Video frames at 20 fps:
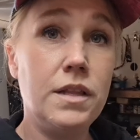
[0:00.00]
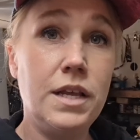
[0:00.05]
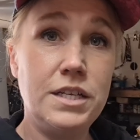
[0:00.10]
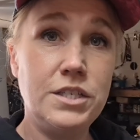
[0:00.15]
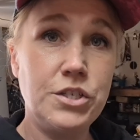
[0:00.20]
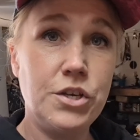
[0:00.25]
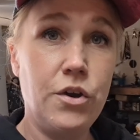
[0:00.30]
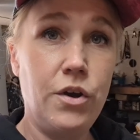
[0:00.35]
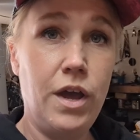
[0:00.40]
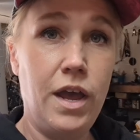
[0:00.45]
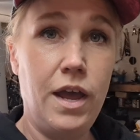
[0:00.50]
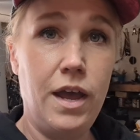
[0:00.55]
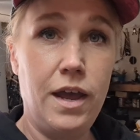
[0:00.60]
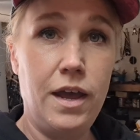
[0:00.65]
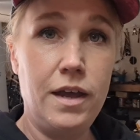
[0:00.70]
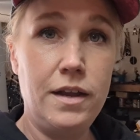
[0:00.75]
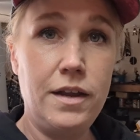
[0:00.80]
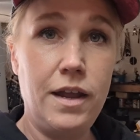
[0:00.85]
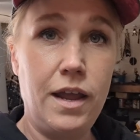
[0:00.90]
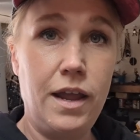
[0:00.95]
Let's go
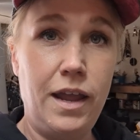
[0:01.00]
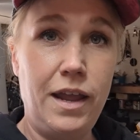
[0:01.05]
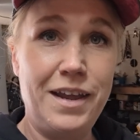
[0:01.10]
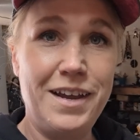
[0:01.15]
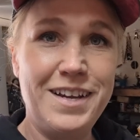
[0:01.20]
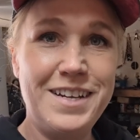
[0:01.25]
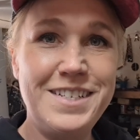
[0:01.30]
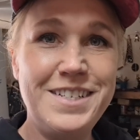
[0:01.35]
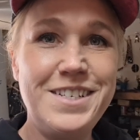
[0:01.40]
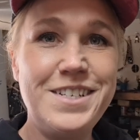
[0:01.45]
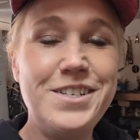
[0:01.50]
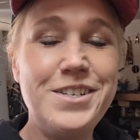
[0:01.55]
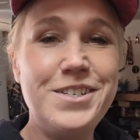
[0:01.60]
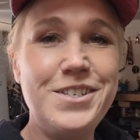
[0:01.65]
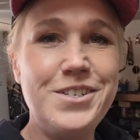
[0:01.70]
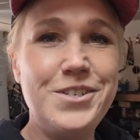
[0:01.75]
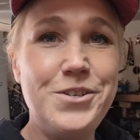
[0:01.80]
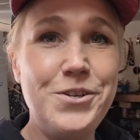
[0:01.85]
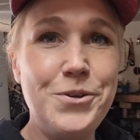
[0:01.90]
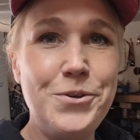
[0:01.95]
ahead and
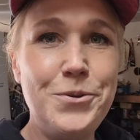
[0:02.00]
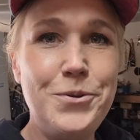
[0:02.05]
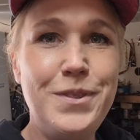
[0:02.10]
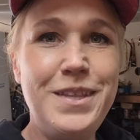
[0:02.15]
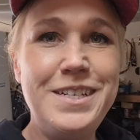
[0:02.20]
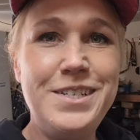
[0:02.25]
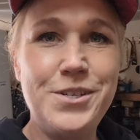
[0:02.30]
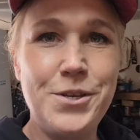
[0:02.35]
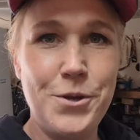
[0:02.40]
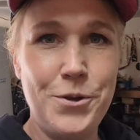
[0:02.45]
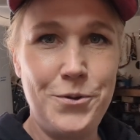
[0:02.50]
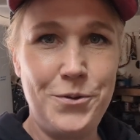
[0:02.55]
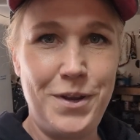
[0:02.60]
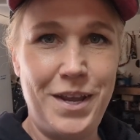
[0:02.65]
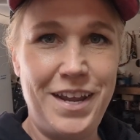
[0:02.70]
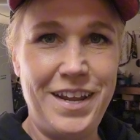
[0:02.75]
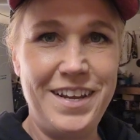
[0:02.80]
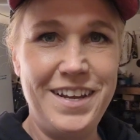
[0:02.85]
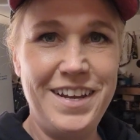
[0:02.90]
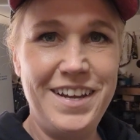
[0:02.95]
do the
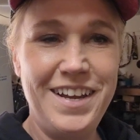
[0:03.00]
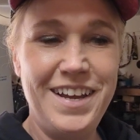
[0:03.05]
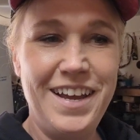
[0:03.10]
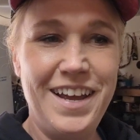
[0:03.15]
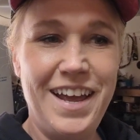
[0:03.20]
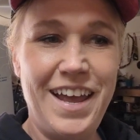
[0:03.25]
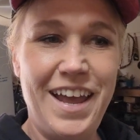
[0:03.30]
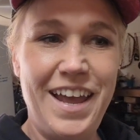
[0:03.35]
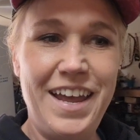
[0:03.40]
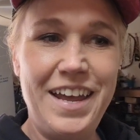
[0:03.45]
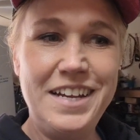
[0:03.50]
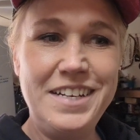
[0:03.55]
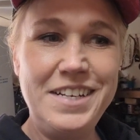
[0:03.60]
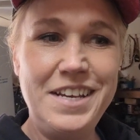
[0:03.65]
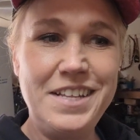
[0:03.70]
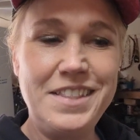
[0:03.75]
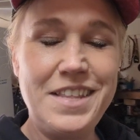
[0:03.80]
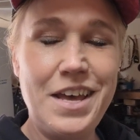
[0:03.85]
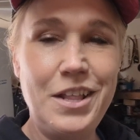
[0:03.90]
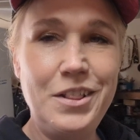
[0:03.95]
tuning and
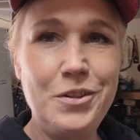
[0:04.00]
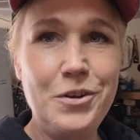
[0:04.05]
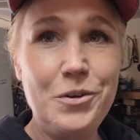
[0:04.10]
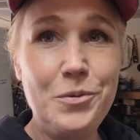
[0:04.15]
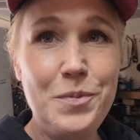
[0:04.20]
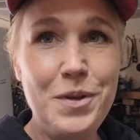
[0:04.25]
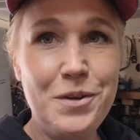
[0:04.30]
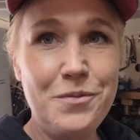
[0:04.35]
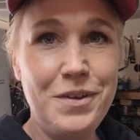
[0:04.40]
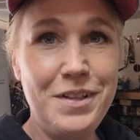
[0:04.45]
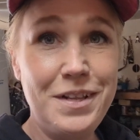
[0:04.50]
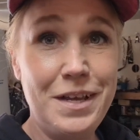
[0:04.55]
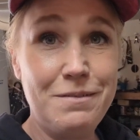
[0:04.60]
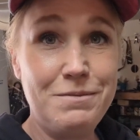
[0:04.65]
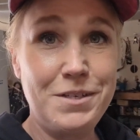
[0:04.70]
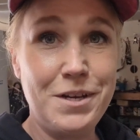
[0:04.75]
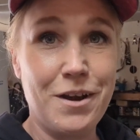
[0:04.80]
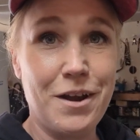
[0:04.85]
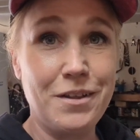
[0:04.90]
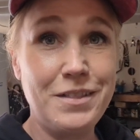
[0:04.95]
get that little bit of a left
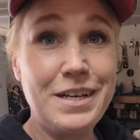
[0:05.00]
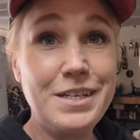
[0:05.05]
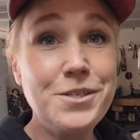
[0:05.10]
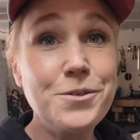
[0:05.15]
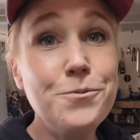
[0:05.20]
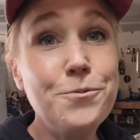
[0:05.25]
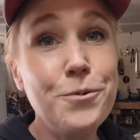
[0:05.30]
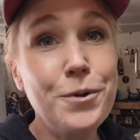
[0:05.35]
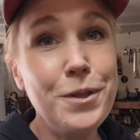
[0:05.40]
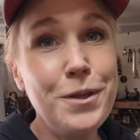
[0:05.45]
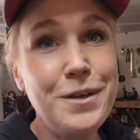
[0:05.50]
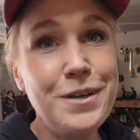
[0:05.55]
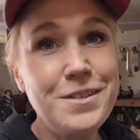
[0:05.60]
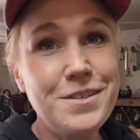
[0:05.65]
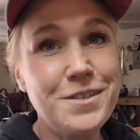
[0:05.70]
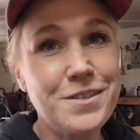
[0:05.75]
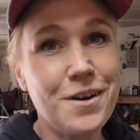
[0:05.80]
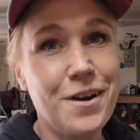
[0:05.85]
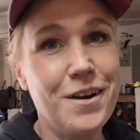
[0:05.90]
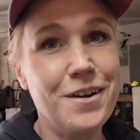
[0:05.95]
tear out. That's a really good
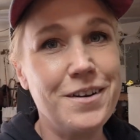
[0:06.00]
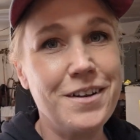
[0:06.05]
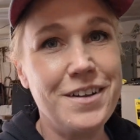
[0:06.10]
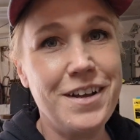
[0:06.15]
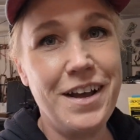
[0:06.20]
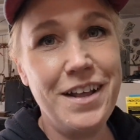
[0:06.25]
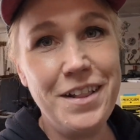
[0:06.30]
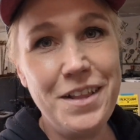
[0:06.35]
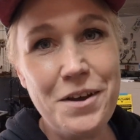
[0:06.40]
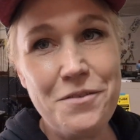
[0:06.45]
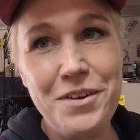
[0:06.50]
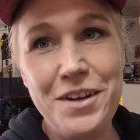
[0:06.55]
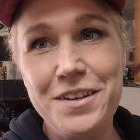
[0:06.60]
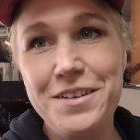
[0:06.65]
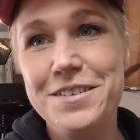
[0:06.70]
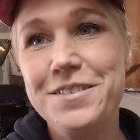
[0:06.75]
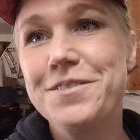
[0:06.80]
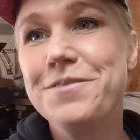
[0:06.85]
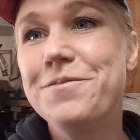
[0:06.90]
start. I love it.